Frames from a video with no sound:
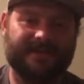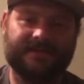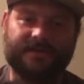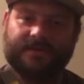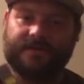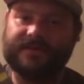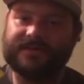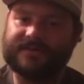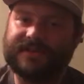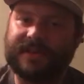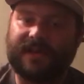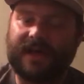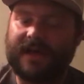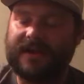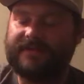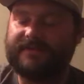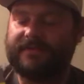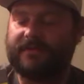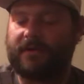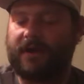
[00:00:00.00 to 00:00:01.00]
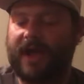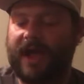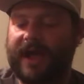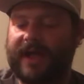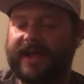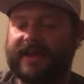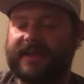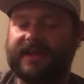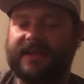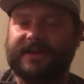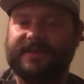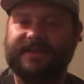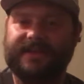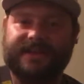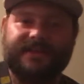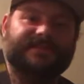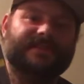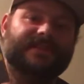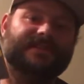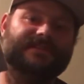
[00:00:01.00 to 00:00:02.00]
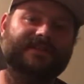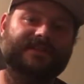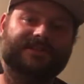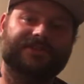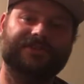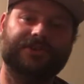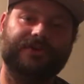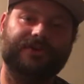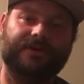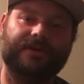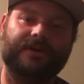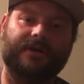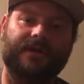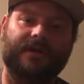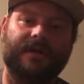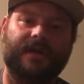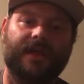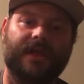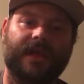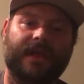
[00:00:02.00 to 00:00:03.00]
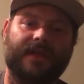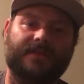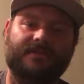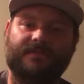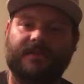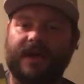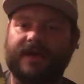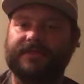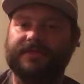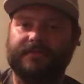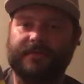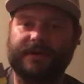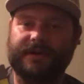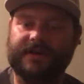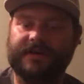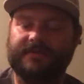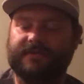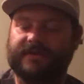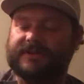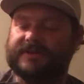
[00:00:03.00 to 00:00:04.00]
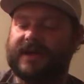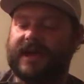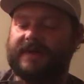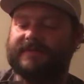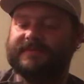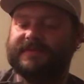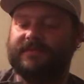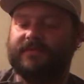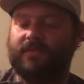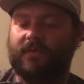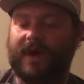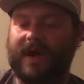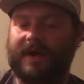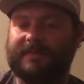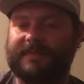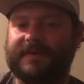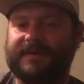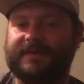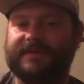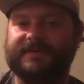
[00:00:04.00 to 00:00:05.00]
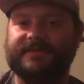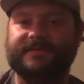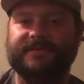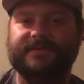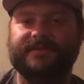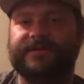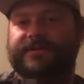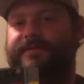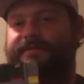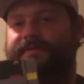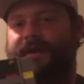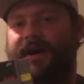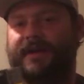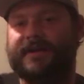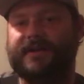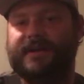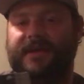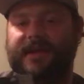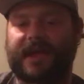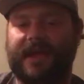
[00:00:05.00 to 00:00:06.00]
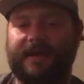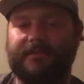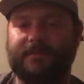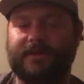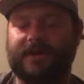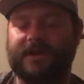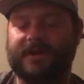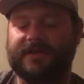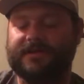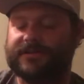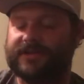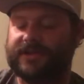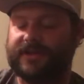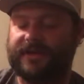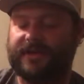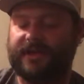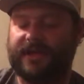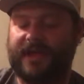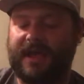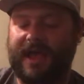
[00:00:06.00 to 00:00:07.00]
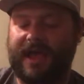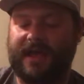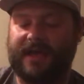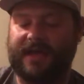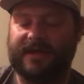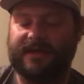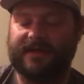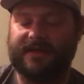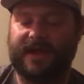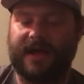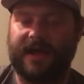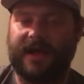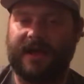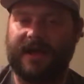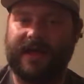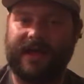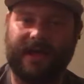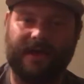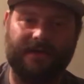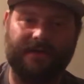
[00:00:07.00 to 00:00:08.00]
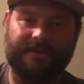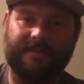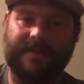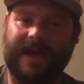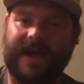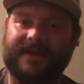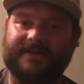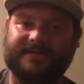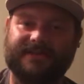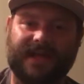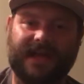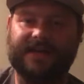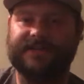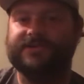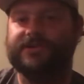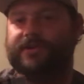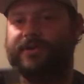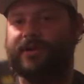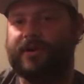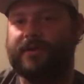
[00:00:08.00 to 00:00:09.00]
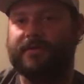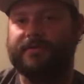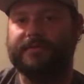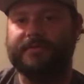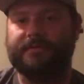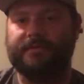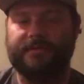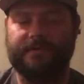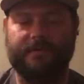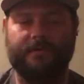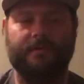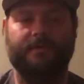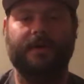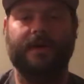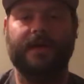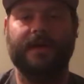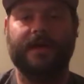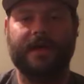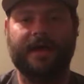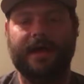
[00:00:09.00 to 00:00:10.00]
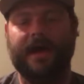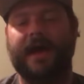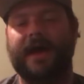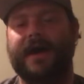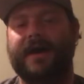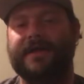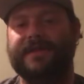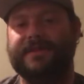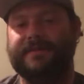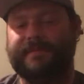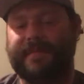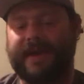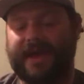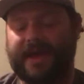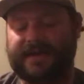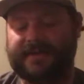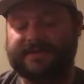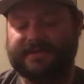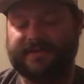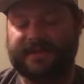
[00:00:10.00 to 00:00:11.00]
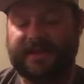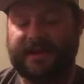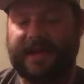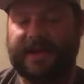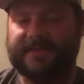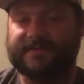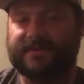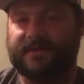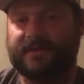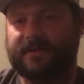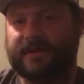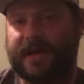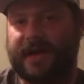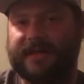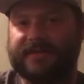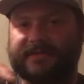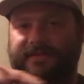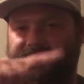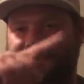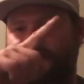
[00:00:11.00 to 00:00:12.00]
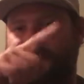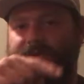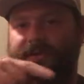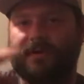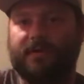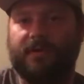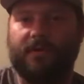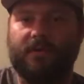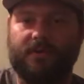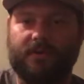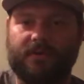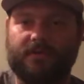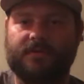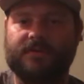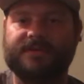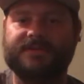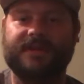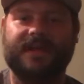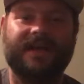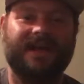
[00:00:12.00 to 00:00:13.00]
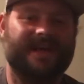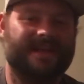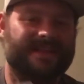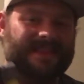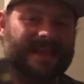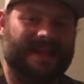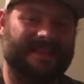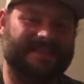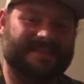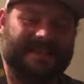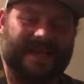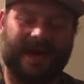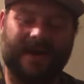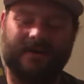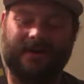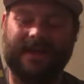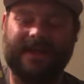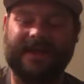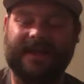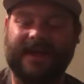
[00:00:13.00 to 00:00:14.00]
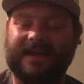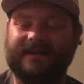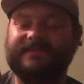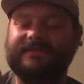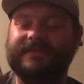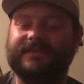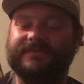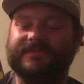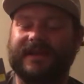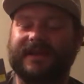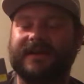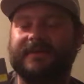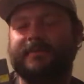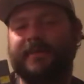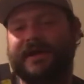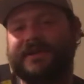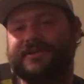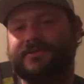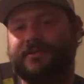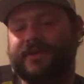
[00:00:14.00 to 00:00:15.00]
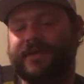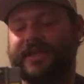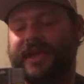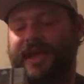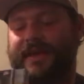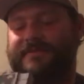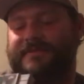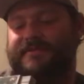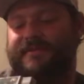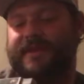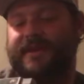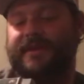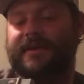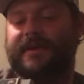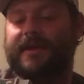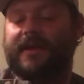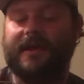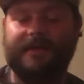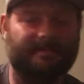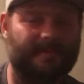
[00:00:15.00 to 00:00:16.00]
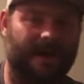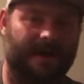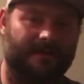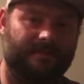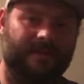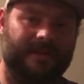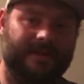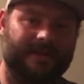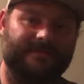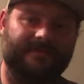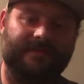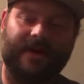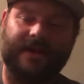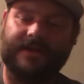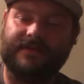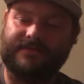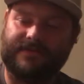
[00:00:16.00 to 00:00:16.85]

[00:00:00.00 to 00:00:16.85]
So there's a lot of variety in this. It's a shooter. You've got 3 different types of weapons. You're finding ammunition and health packs as you go through the base that has all kinds of different corridors. That's how it kind of feels like a Metroid game to me. But really fun.